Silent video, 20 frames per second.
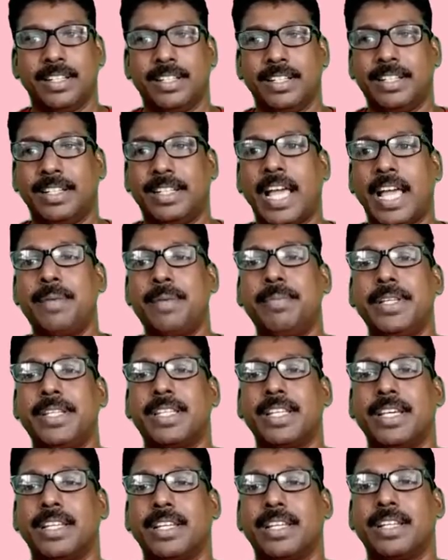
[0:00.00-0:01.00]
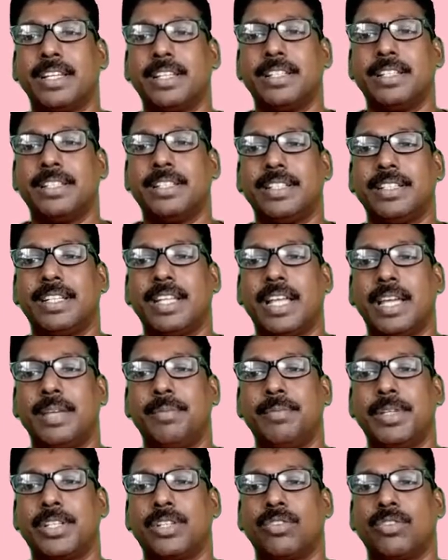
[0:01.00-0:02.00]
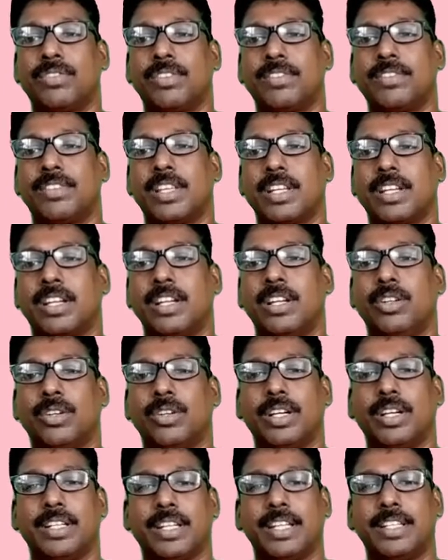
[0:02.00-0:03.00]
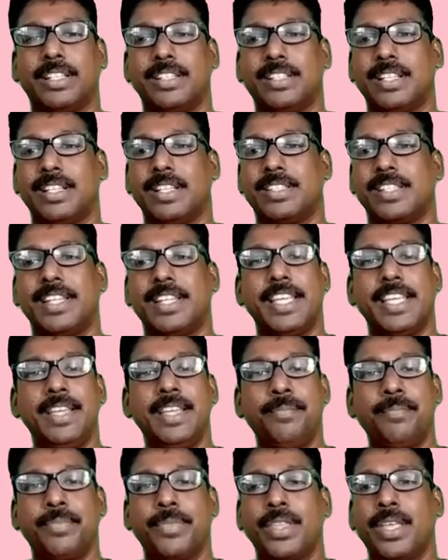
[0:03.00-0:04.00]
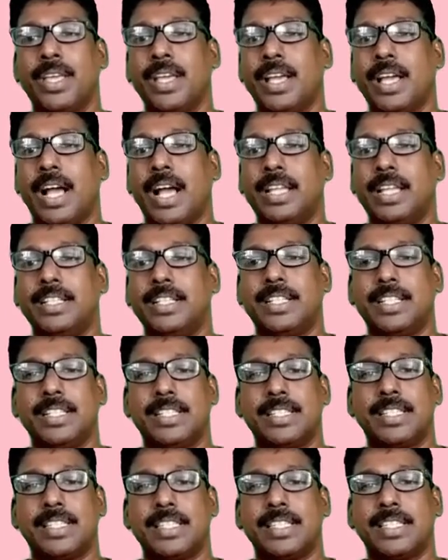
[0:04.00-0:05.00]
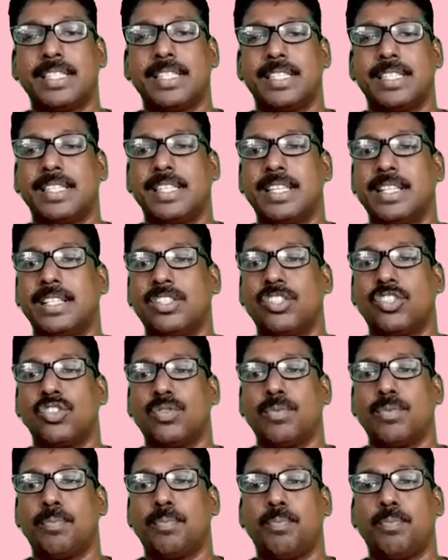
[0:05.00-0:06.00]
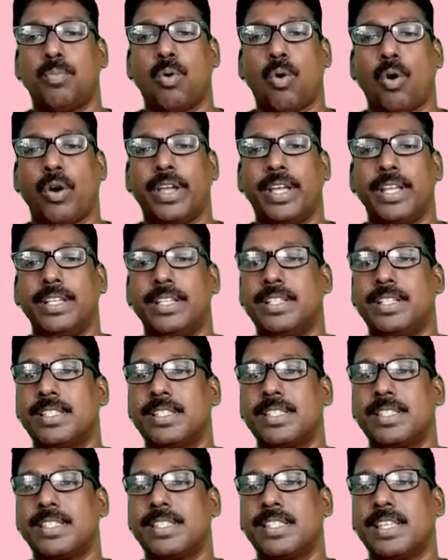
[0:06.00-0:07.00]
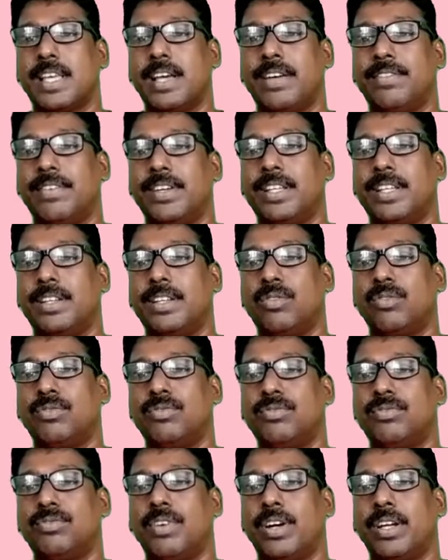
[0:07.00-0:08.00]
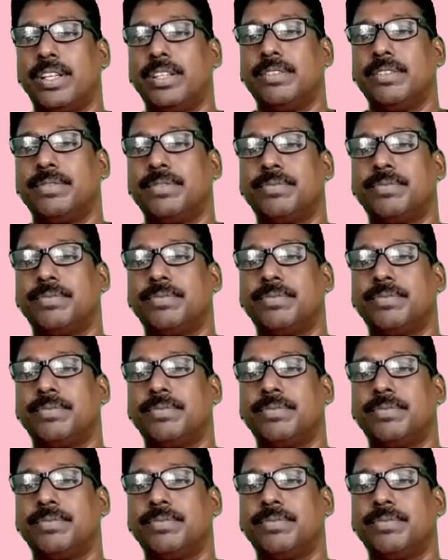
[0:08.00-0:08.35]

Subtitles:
diameter of the circle you can write it as D and it is 6.75.